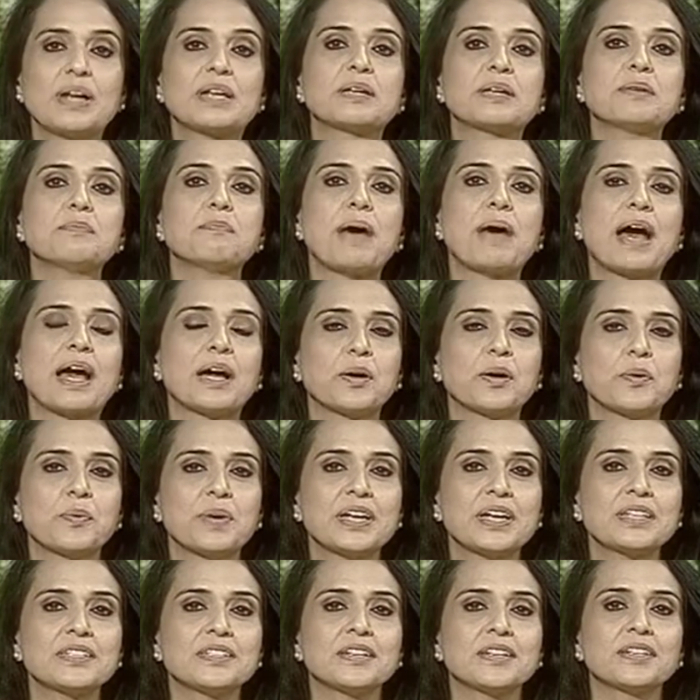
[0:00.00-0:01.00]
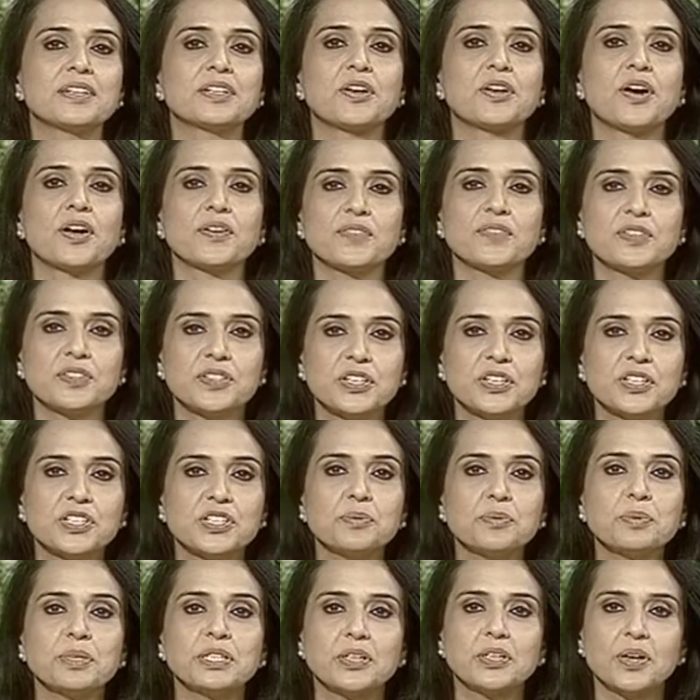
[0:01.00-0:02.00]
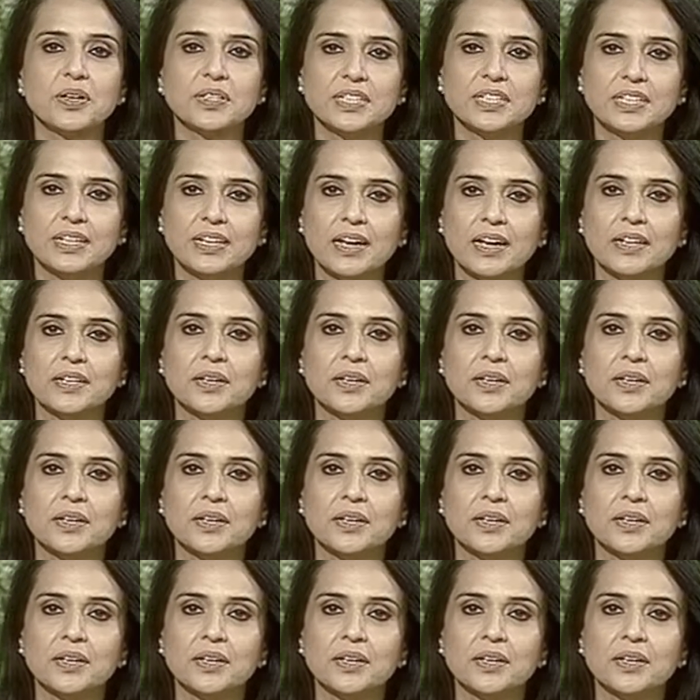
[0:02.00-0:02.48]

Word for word: Welcome back. We are still in conversation with Dr.